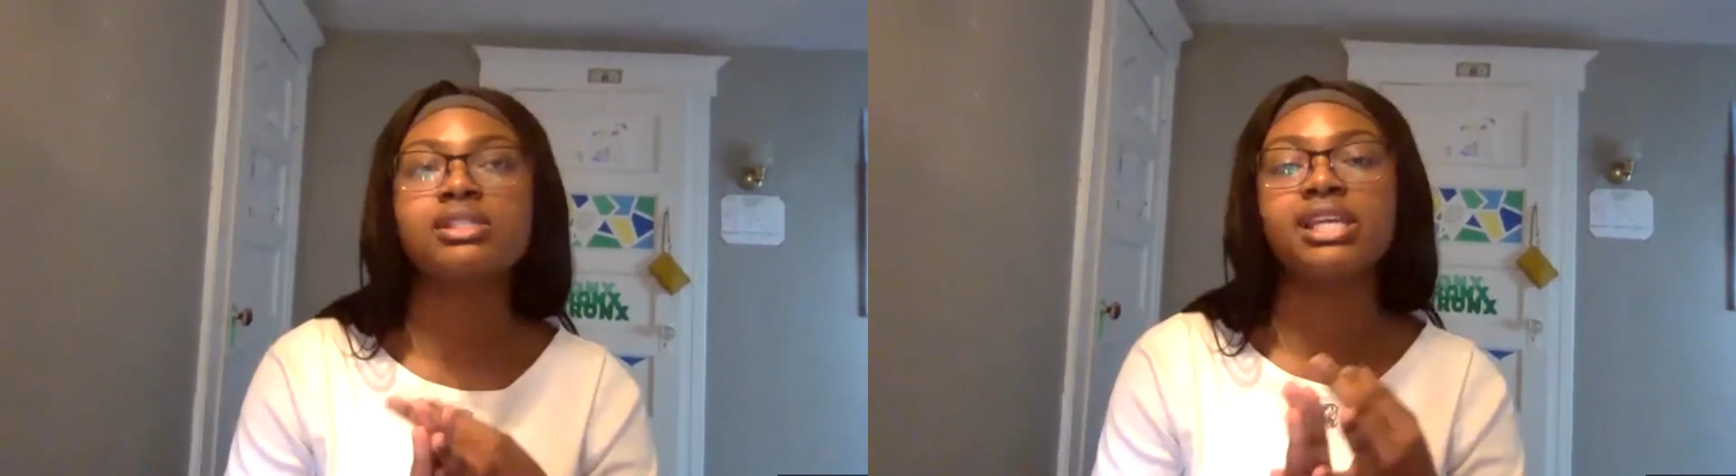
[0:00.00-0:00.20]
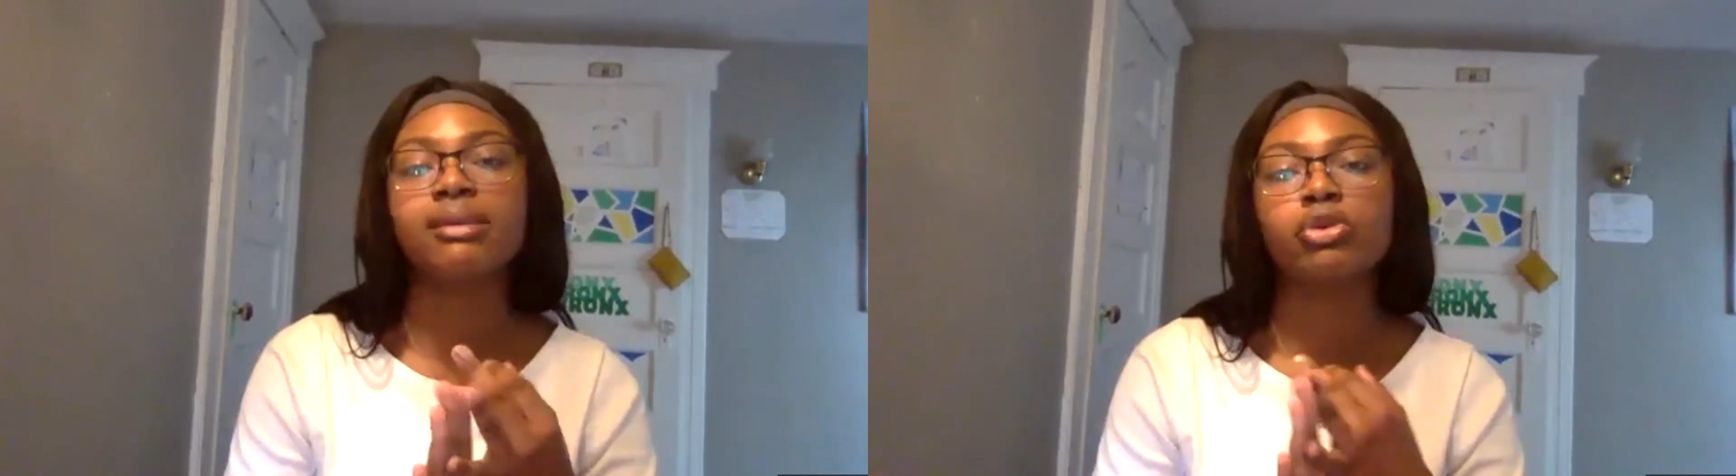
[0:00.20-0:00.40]

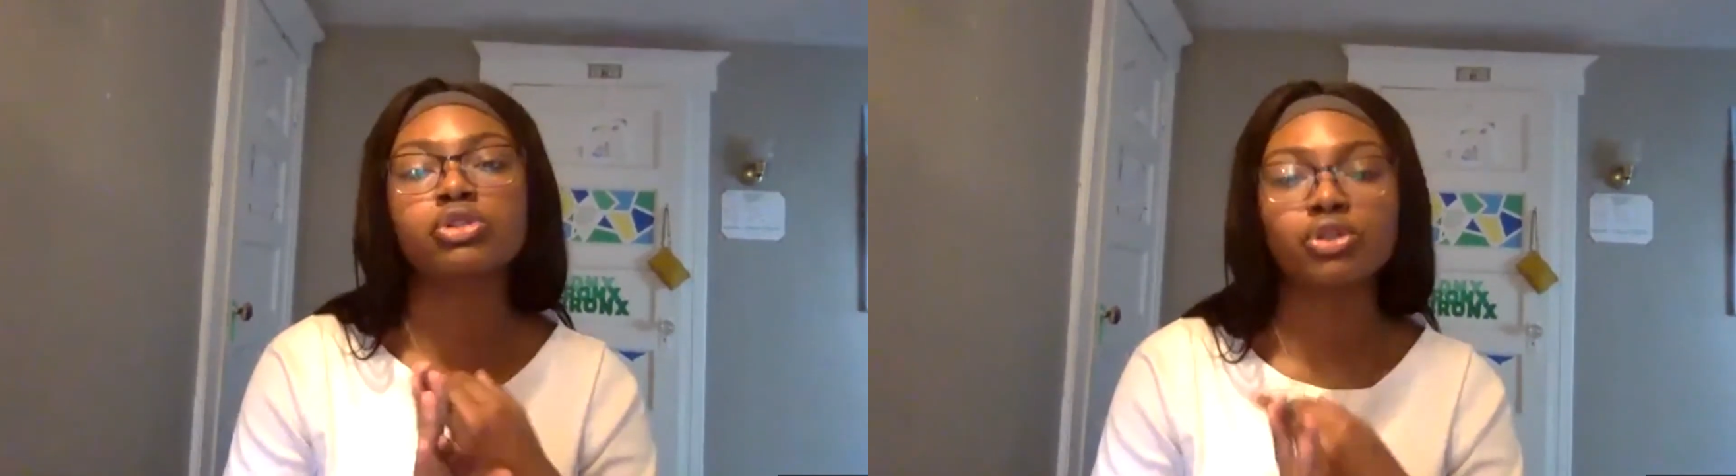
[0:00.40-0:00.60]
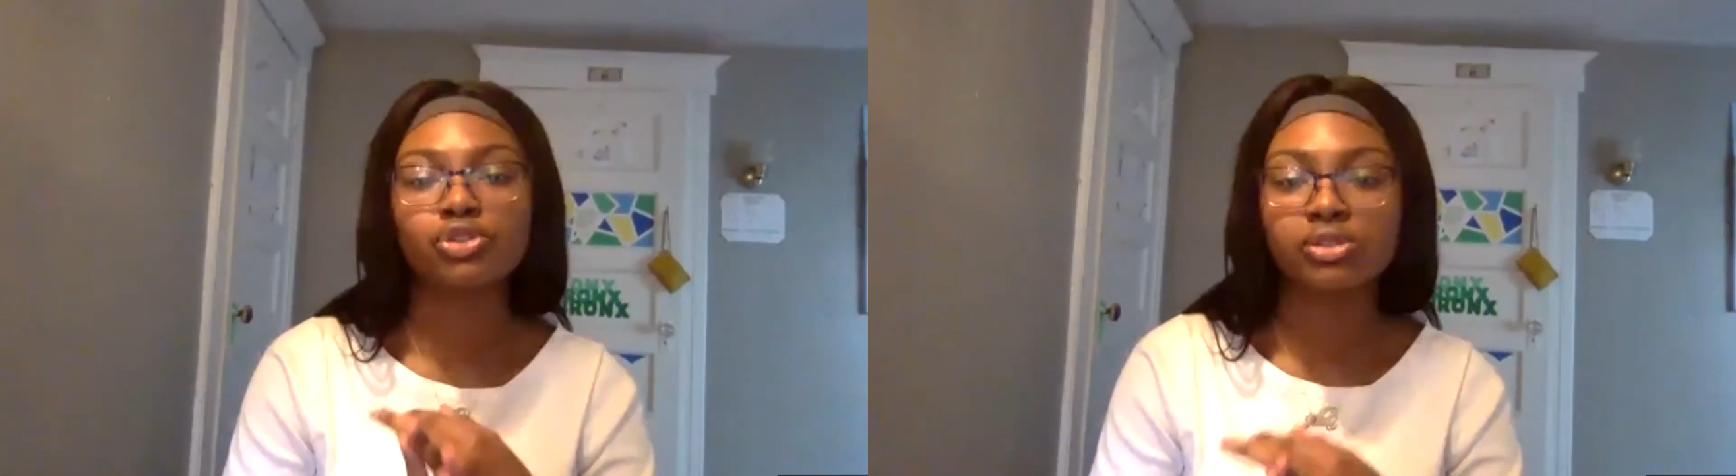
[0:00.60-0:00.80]
see more
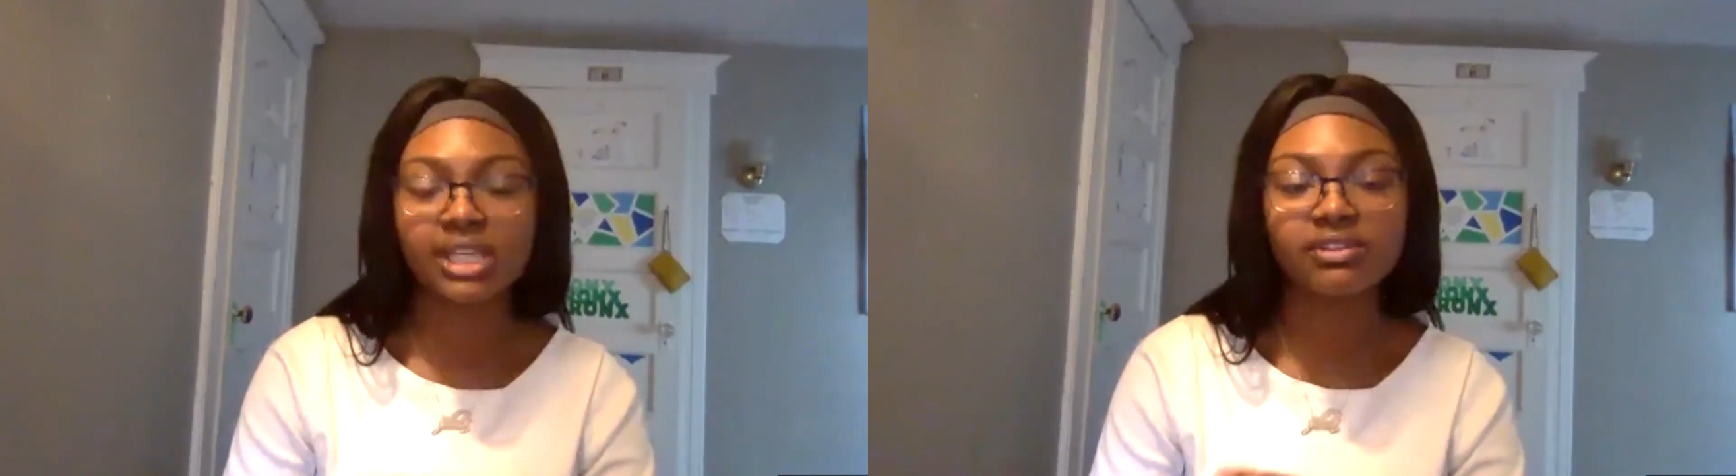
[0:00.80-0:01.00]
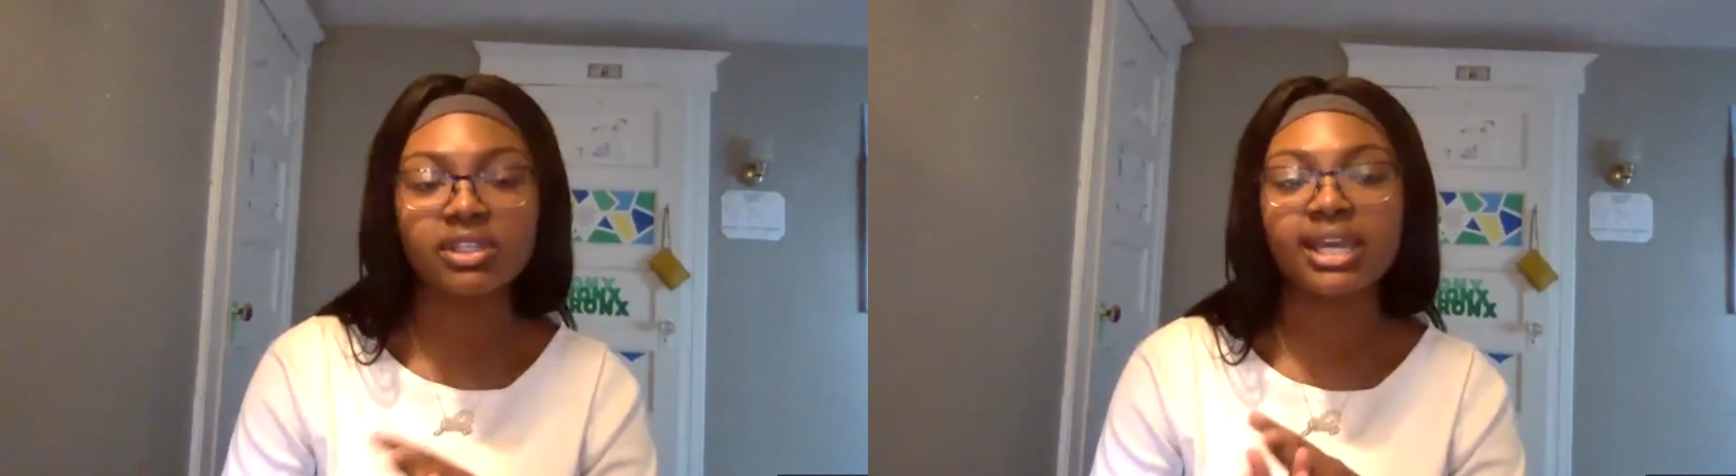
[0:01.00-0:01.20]
social
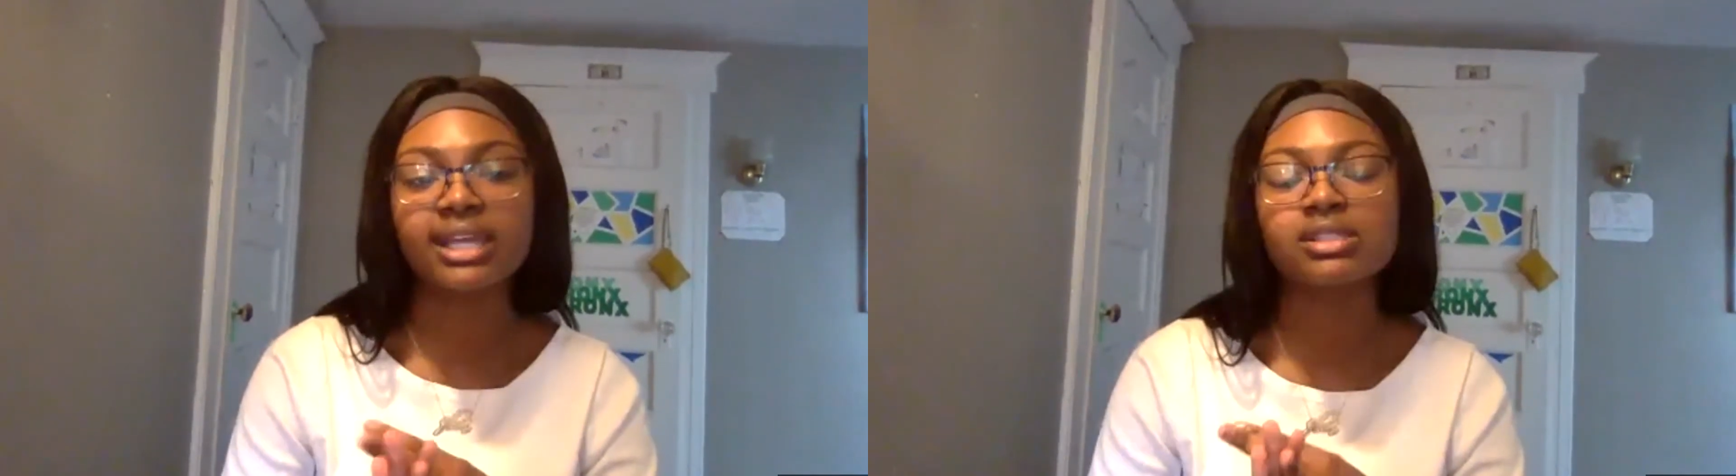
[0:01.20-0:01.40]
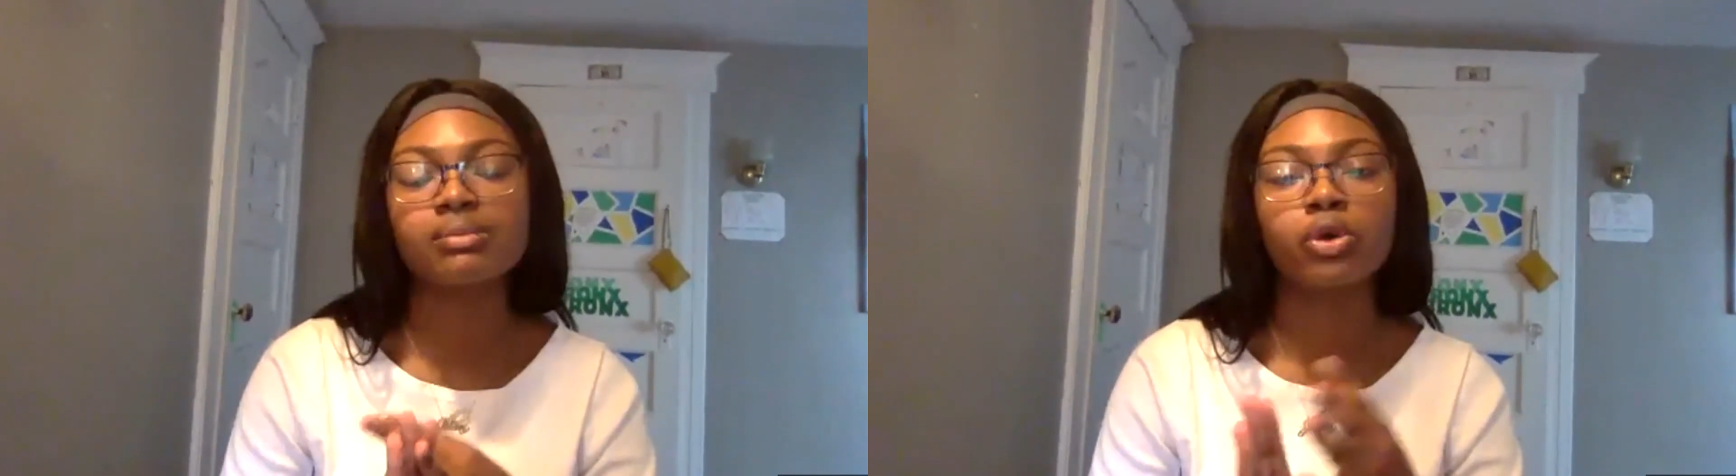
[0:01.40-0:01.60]
safety nets,